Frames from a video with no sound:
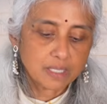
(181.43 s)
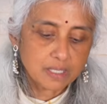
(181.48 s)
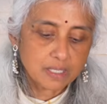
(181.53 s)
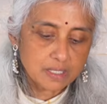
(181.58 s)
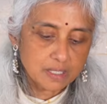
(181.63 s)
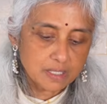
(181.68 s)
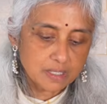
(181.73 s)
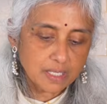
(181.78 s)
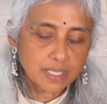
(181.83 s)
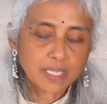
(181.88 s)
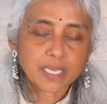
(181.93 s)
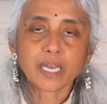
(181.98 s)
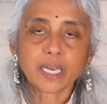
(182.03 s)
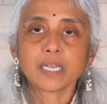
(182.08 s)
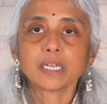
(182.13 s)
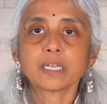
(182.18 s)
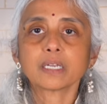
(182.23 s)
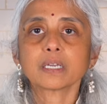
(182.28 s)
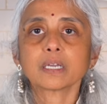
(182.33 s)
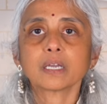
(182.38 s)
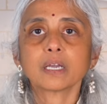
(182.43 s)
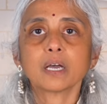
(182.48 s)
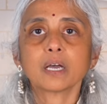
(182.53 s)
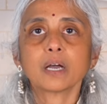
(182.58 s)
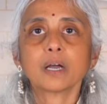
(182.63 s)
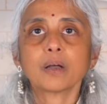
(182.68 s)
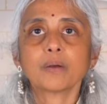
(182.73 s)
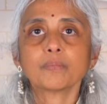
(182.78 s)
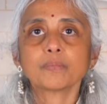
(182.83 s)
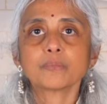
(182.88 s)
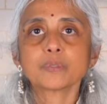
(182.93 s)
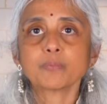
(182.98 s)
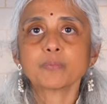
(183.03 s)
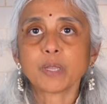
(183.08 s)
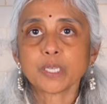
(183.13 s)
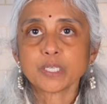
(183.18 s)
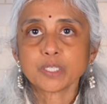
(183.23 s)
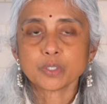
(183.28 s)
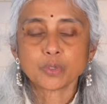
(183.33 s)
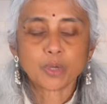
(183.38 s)
This is a great
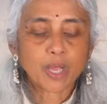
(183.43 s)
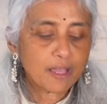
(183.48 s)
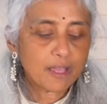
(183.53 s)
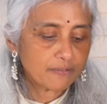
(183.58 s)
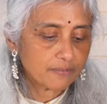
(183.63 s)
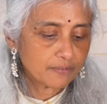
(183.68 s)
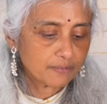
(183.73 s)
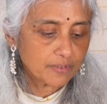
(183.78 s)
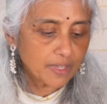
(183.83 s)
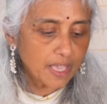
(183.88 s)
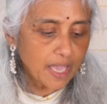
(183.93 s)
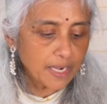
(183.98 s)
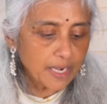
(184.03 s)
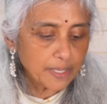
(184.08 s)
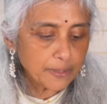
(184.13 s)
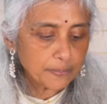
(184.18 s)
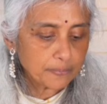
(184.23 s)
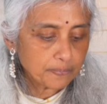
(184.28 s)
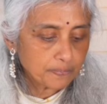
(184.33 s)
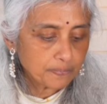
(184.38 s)
spice to carry.